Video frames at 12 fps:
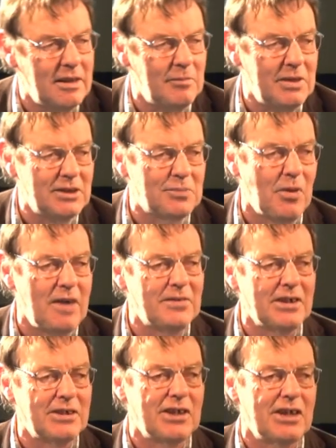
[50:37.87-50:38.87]
it means
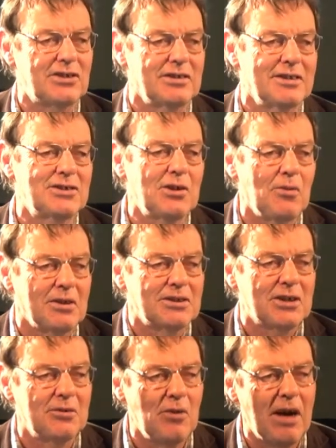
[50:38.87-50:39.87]
privatization, and so on.
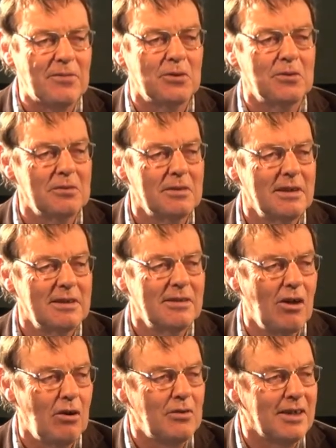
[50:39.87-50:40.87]
So you have to
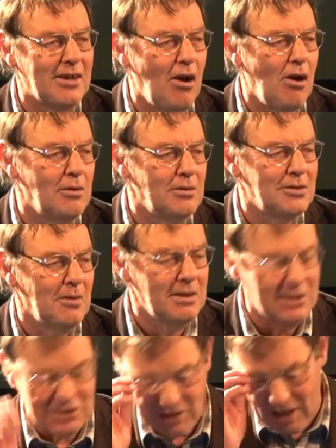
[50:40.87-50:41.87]
know the code to
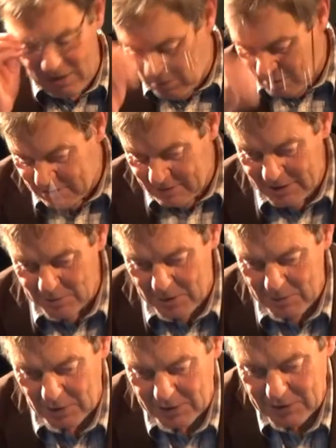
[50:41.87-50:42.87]
understand what these
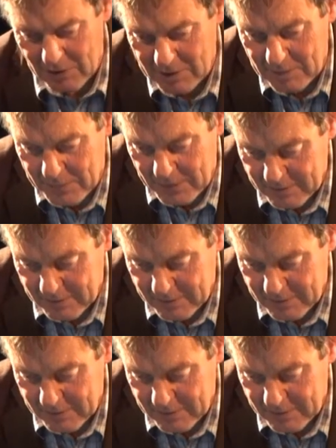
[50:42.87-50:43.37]
people are talking